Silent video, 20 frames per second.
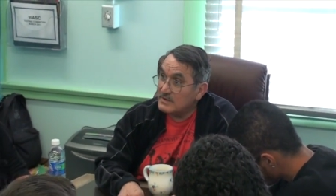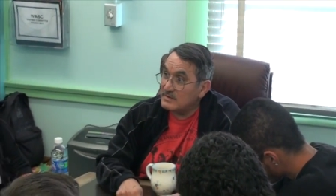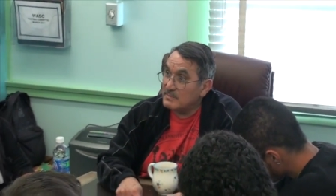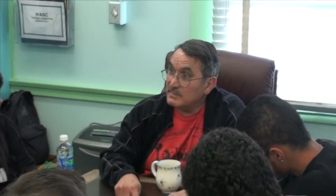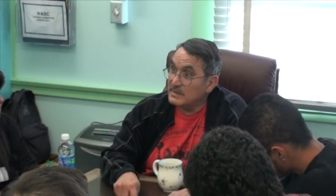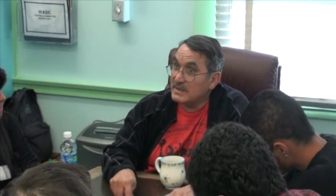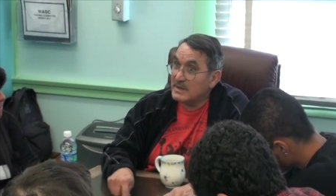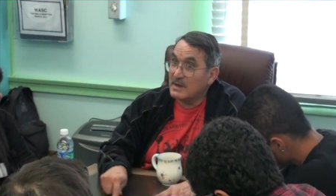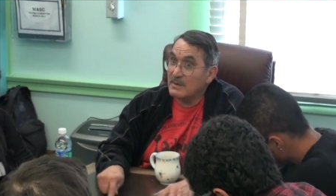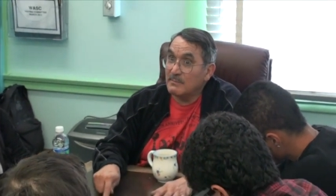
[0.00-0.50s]
to
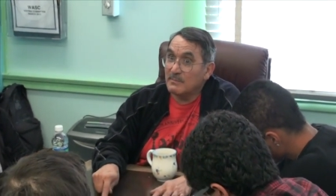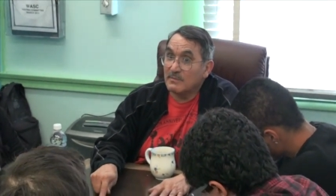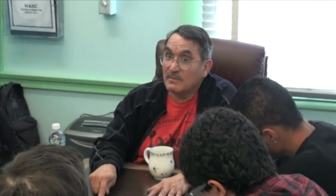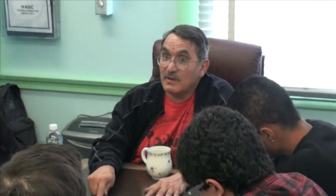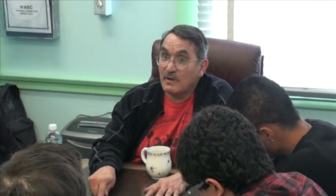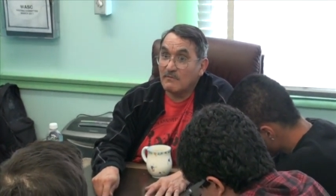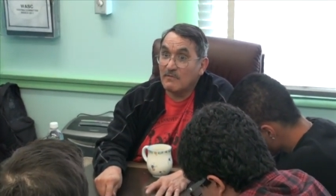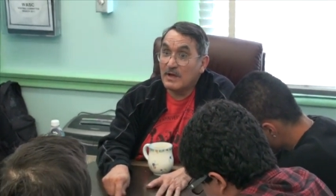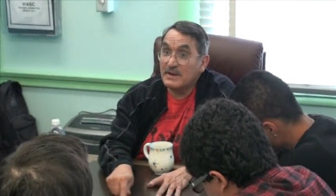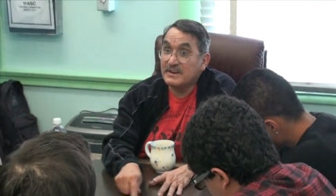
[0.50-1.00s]
become
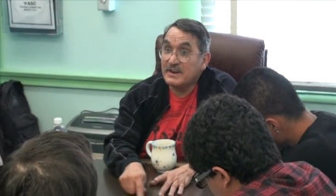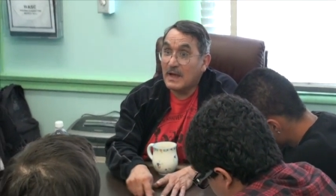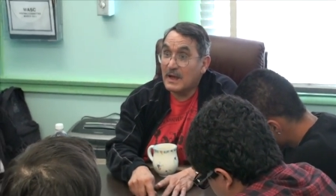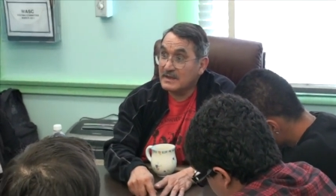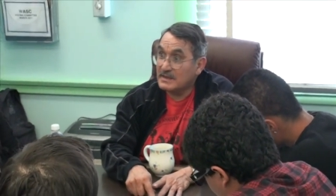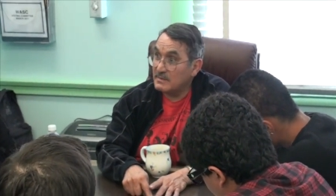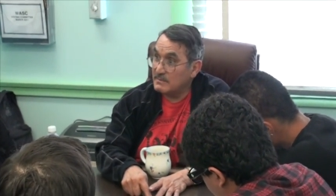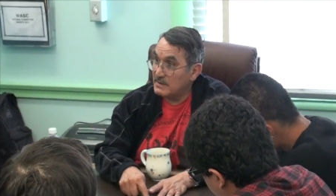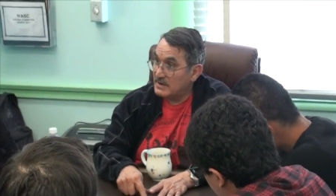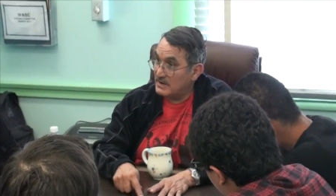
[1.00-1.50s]

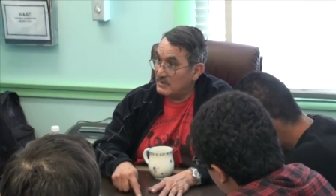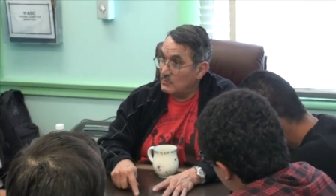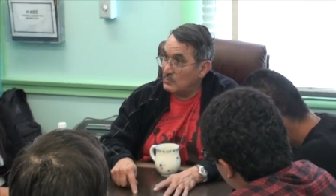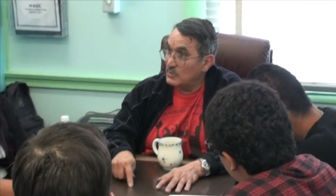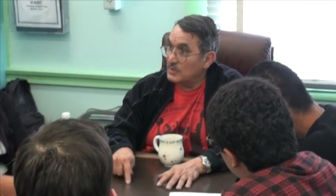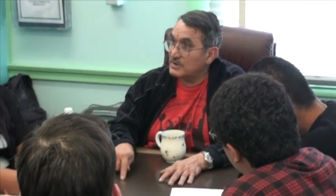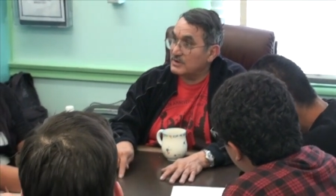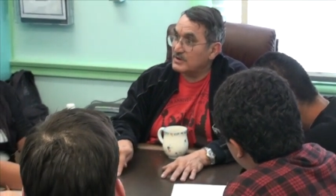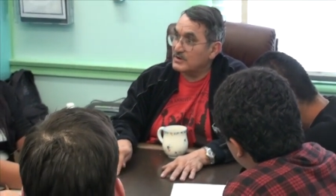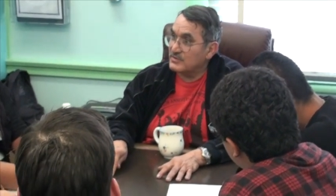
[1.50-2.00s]
undocumented
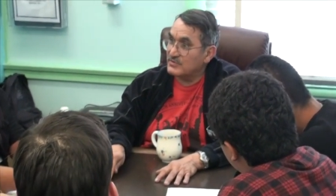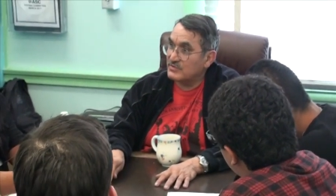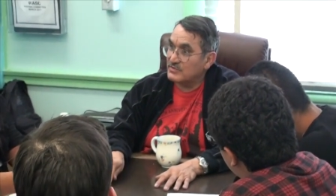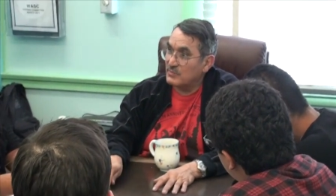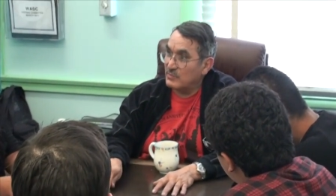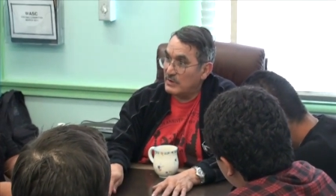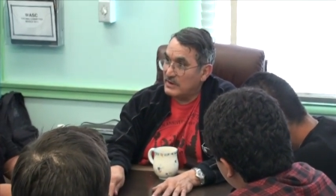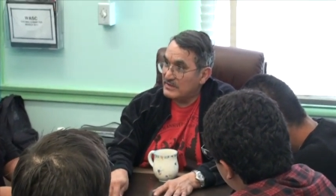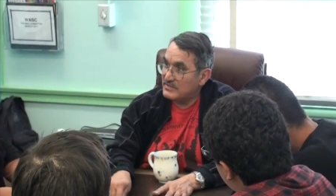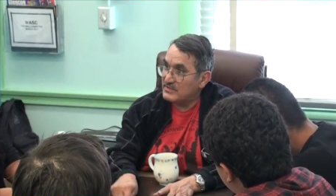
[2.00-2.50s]
workers
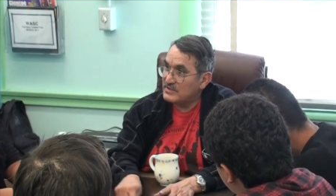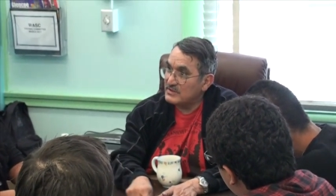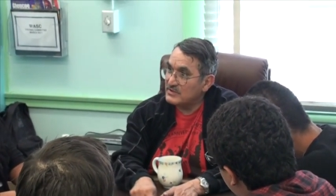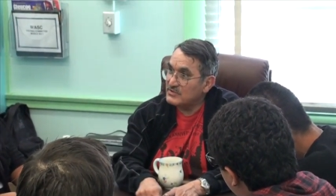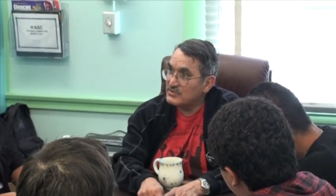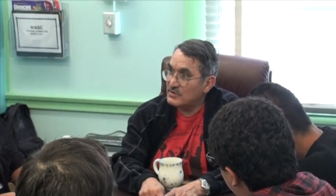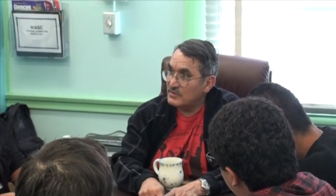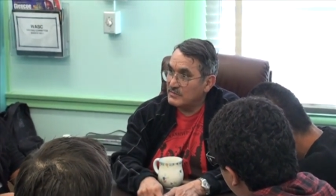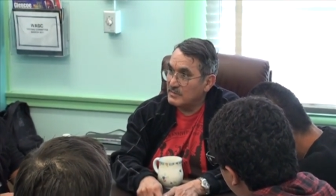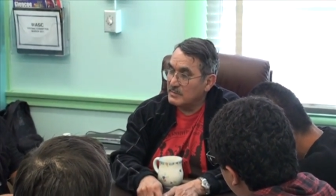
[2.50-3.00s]
to raise the
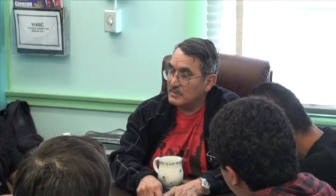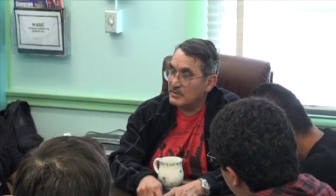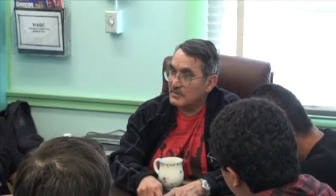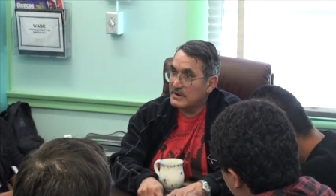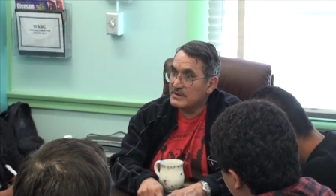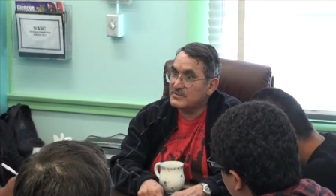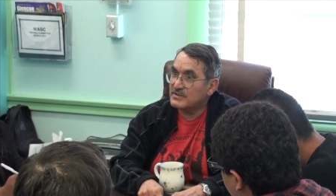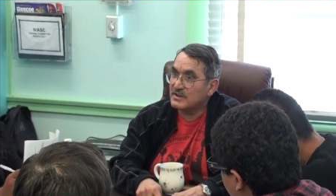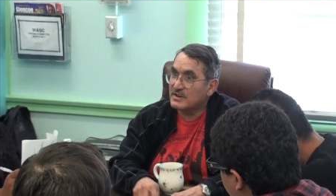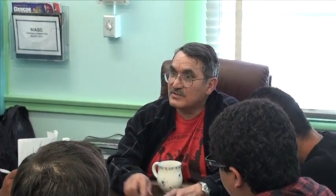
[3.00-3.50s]
issue of
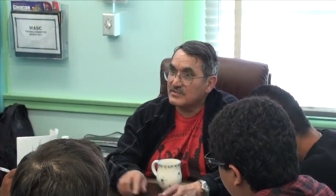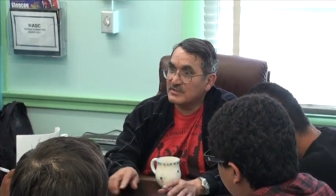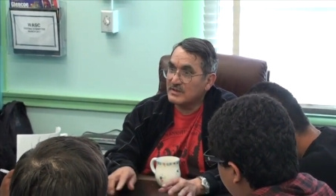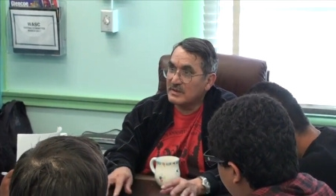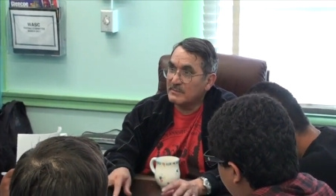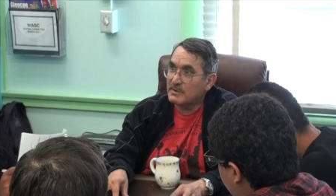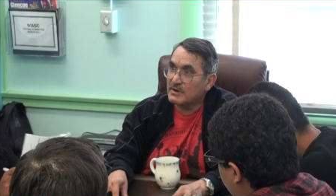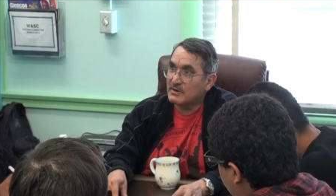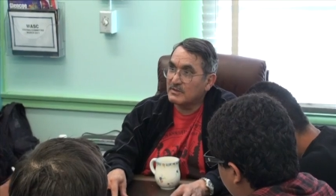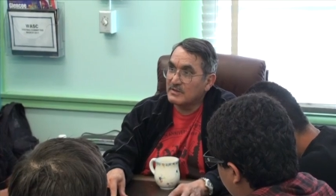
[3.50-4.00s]
immigration, because
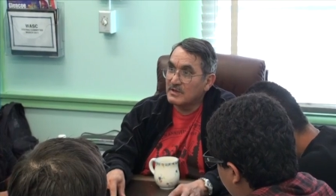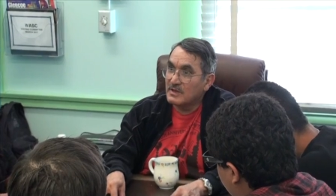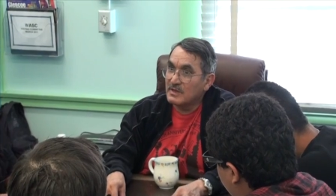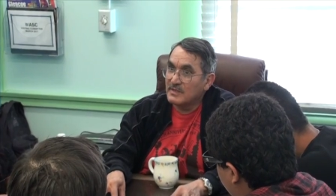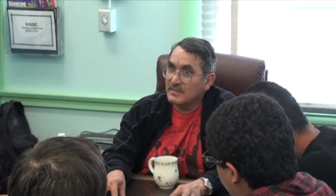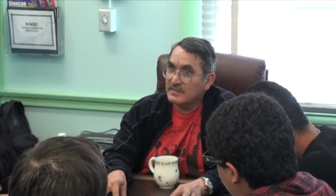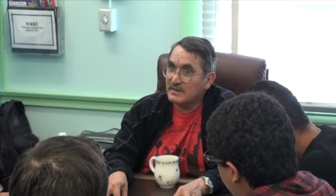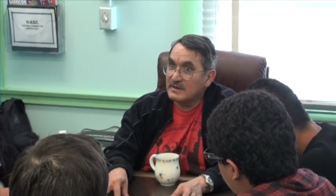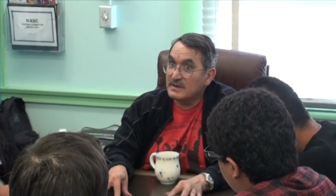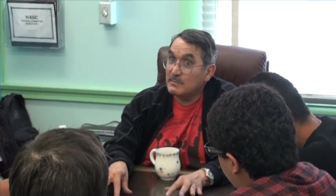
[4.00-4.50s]

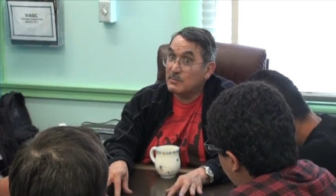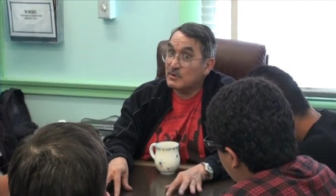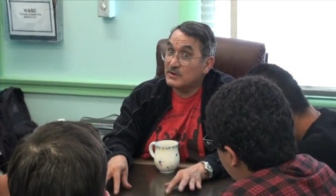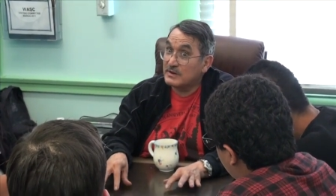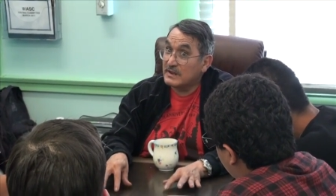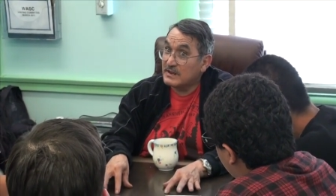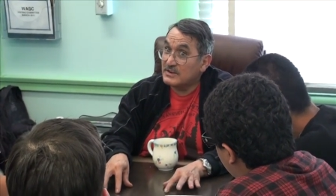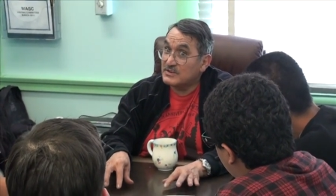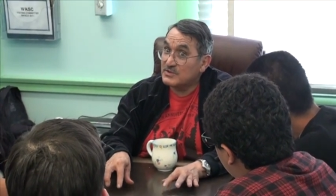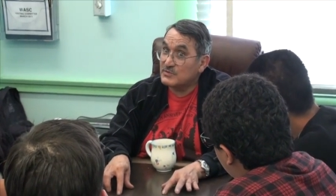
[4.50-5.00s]
the
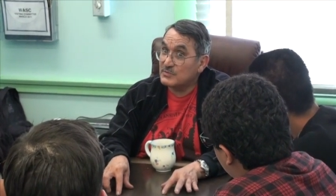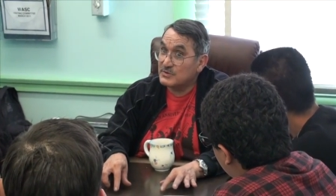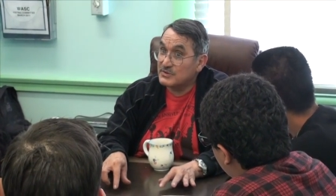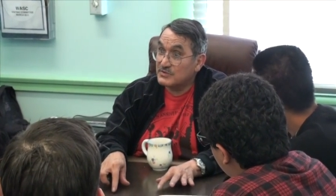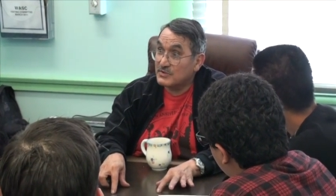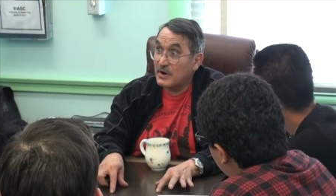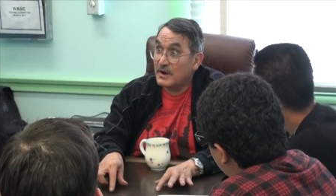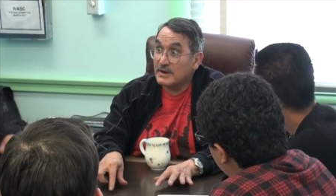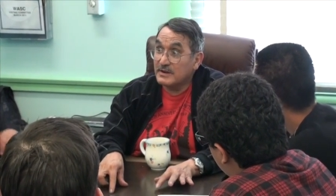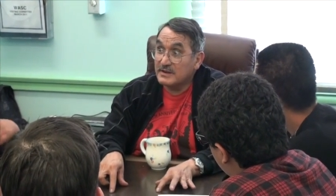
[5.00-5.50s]
deportations
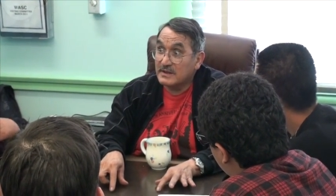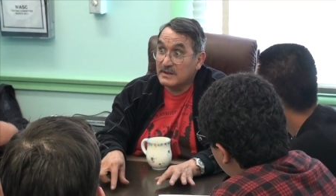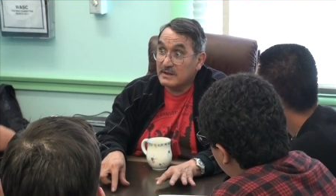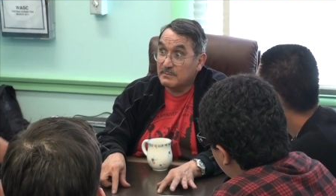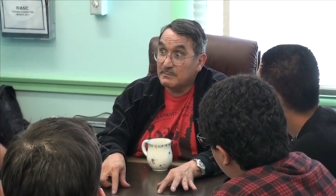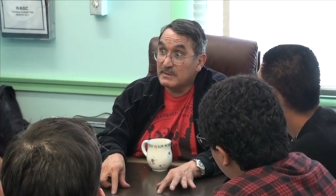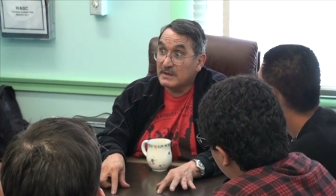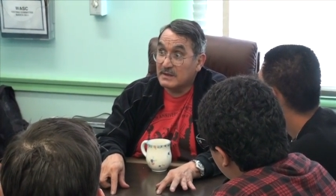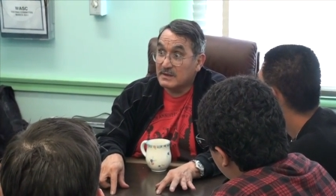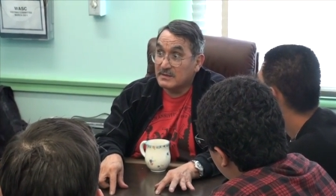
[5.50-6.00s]
were starting to
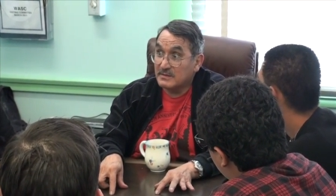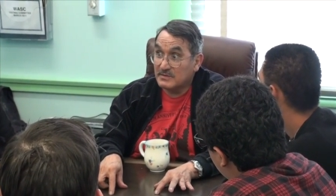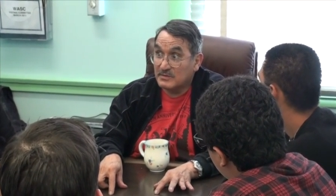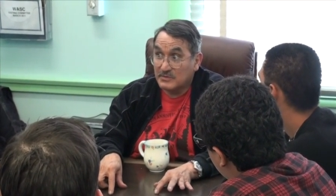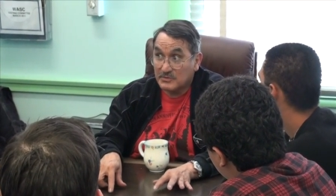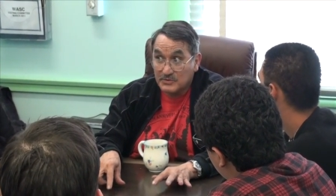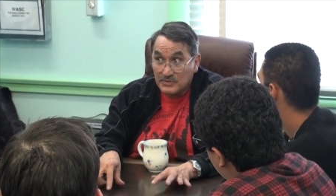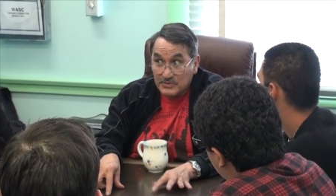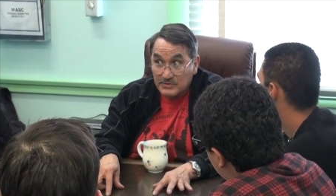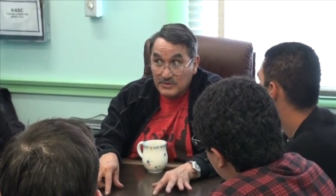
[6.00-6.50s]
get big.
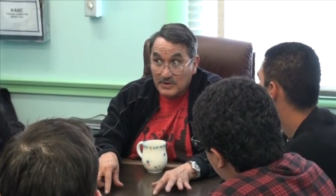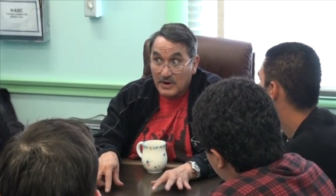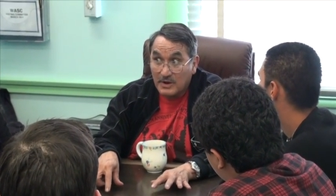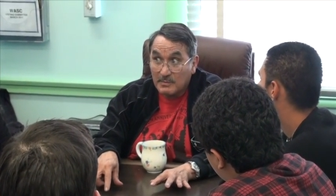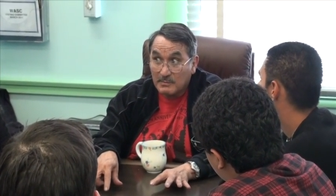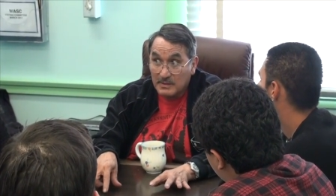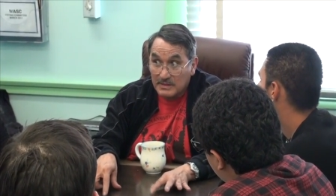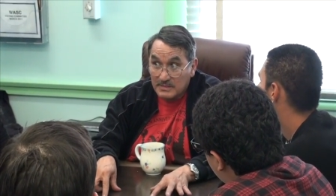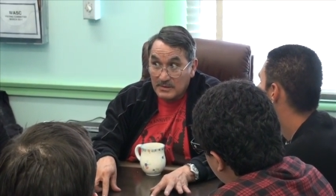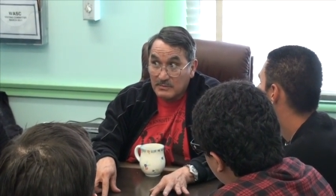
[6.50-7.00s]
They were just
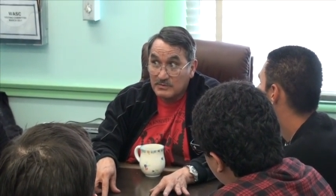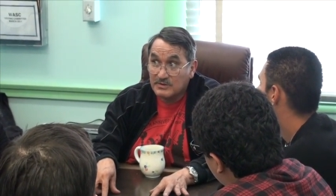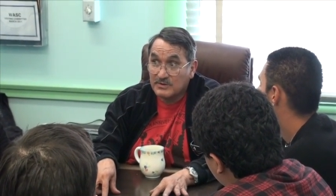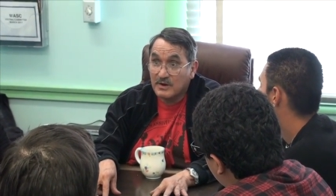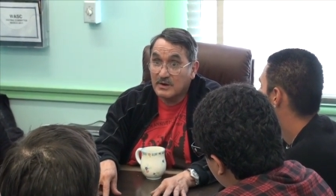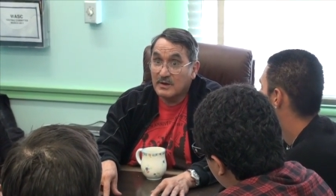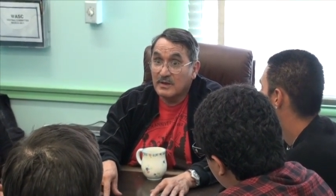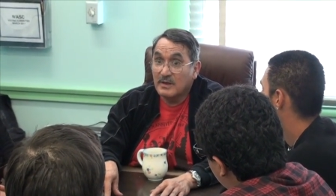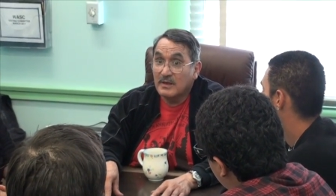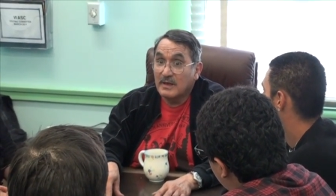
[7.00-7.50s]
starting, but they were
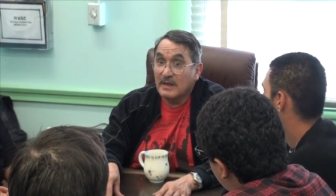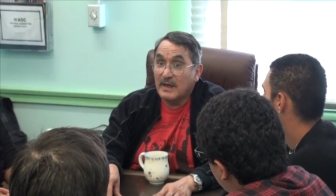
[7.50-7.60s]
coming.